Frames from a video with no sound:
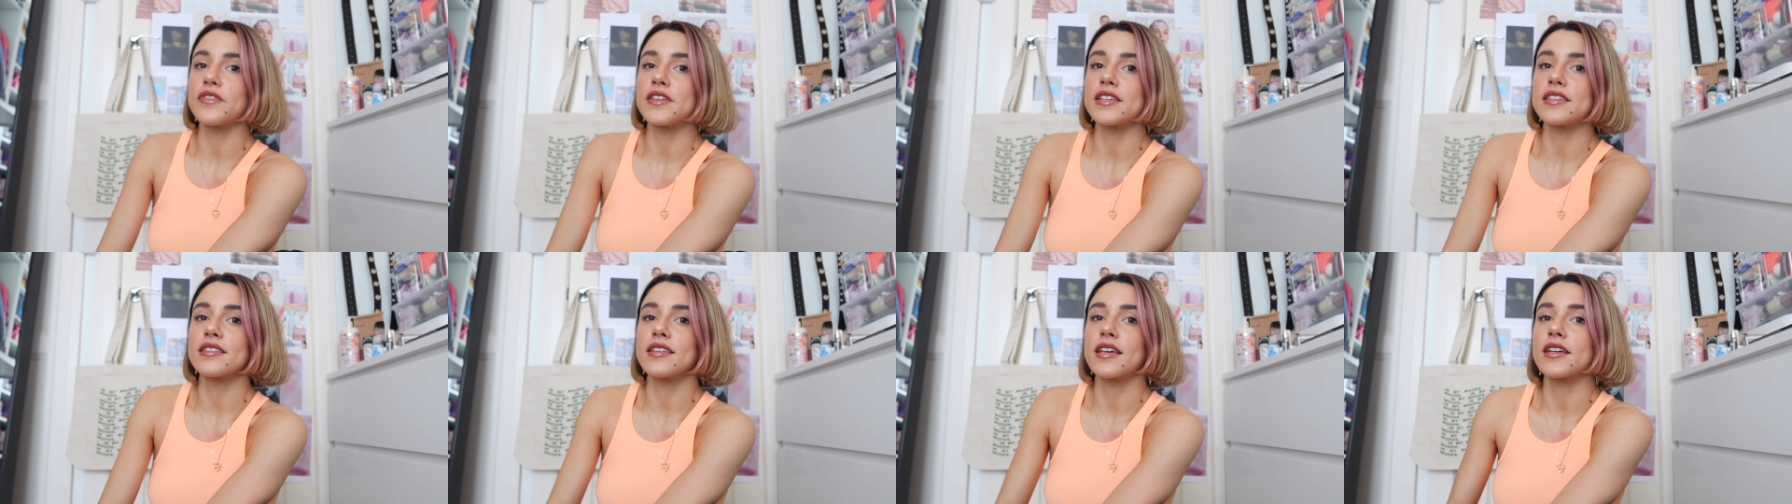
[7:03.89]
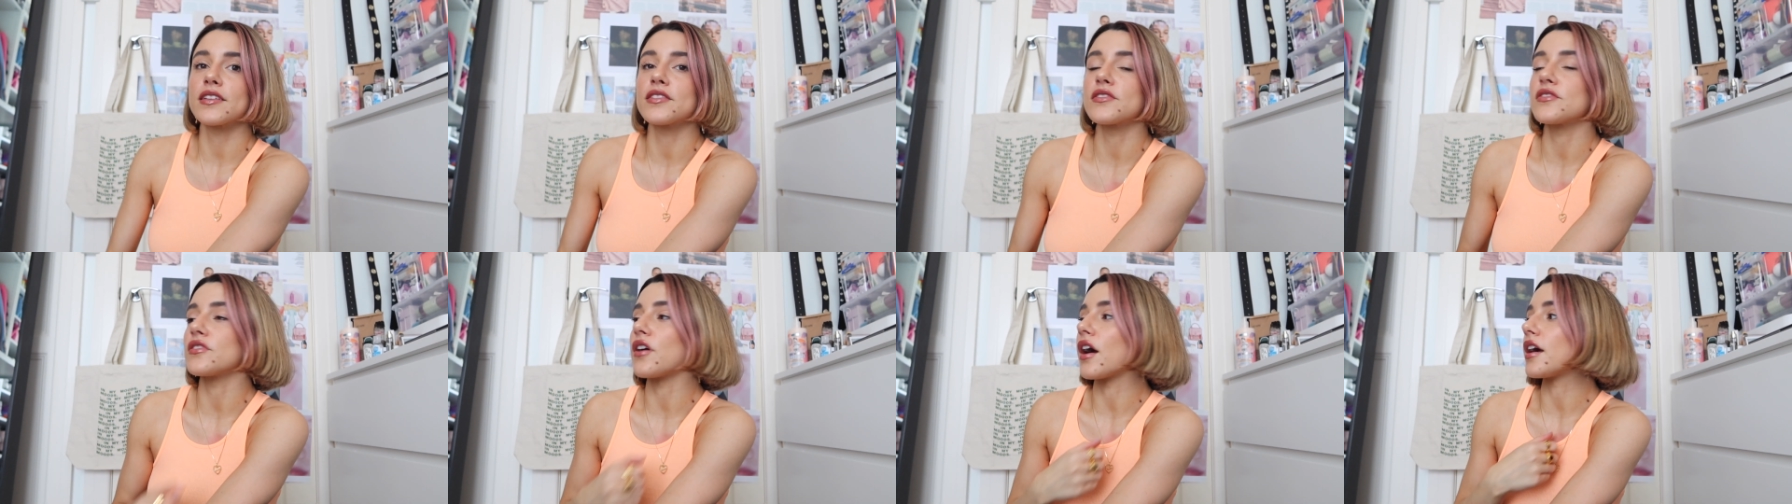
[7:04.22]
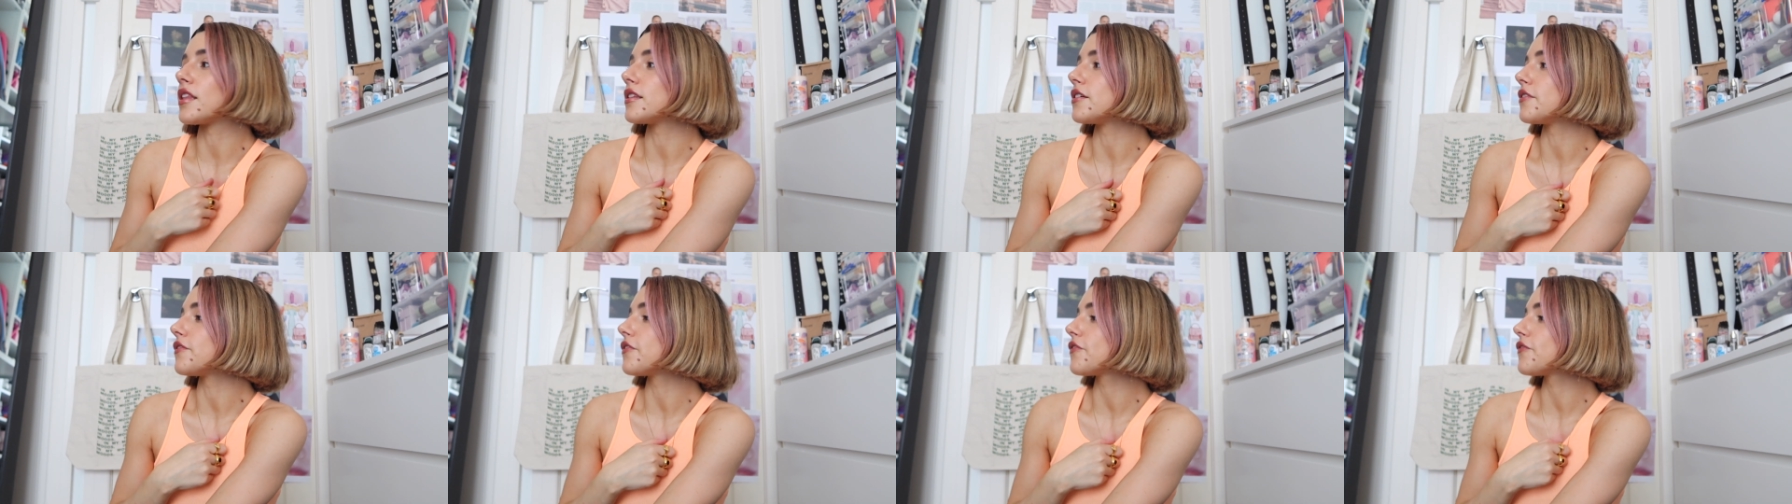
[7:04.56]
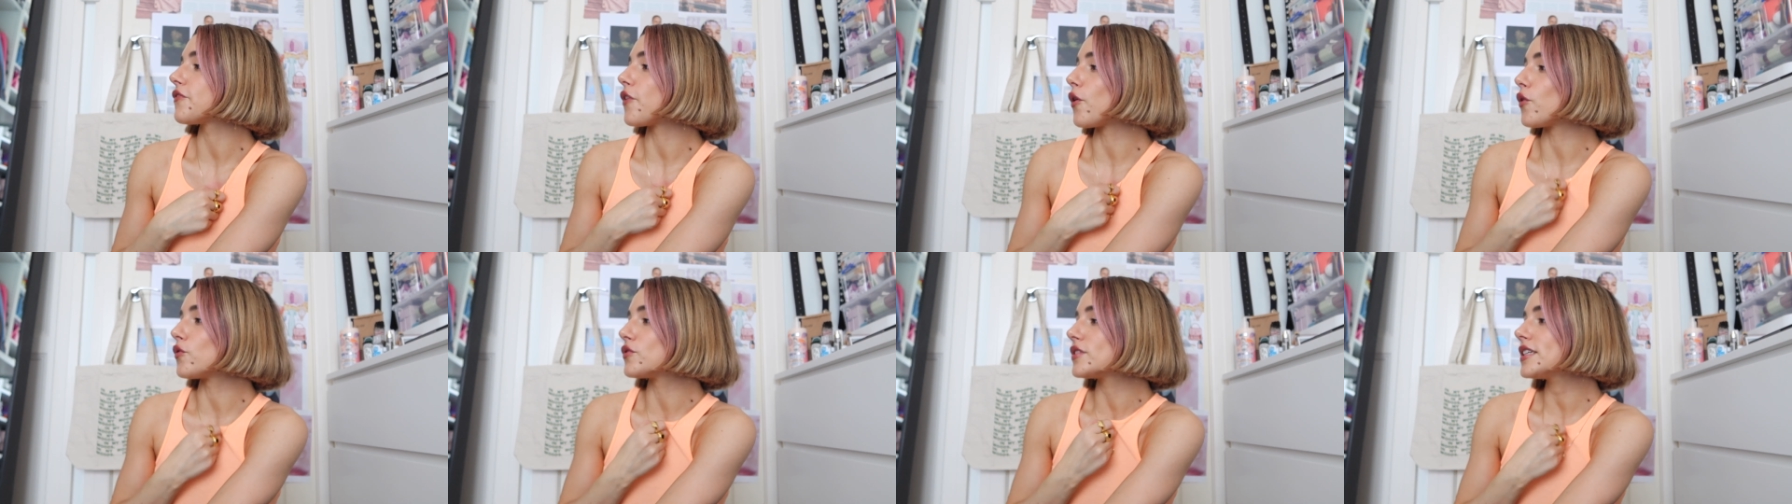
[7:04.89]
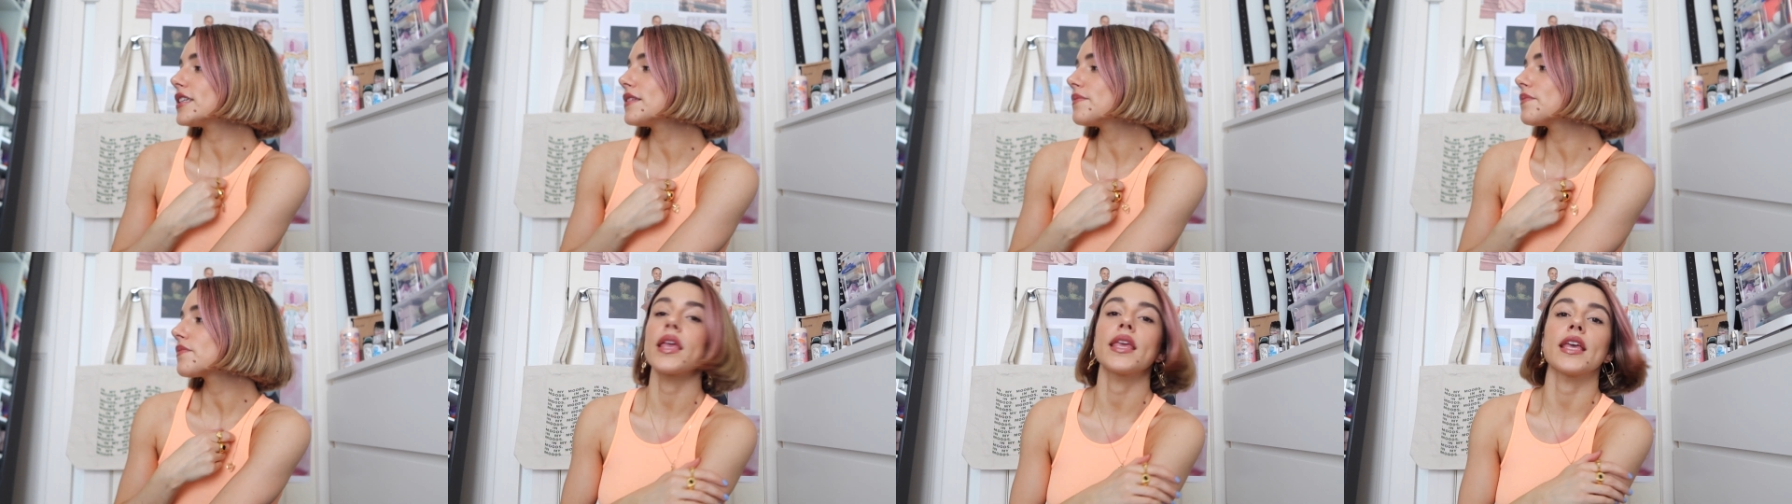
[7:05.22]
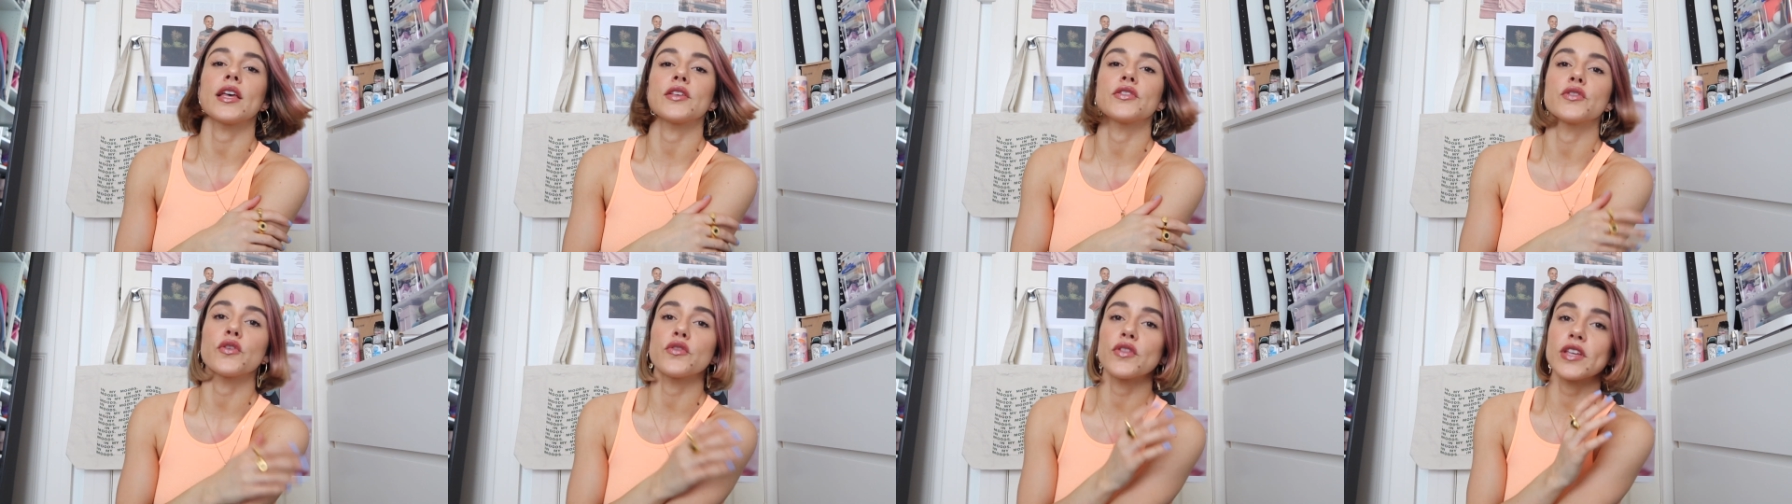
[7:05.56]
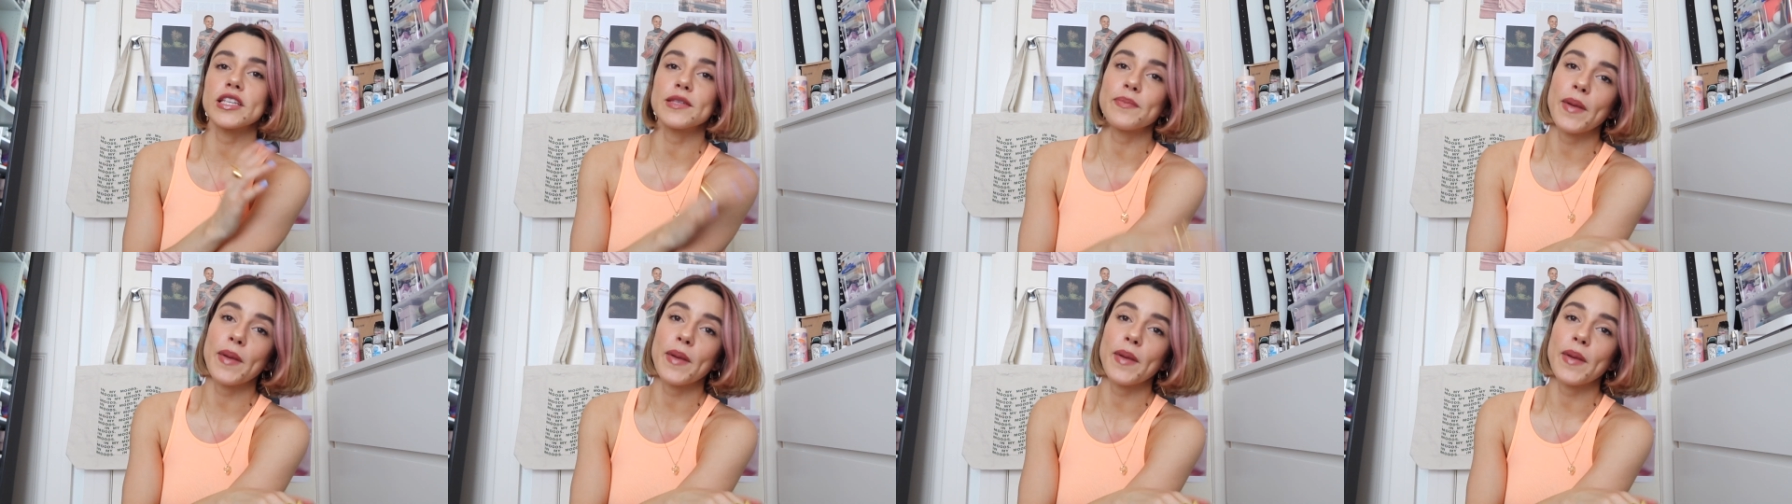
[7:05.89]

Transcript: this like style of folding. Yeah, so these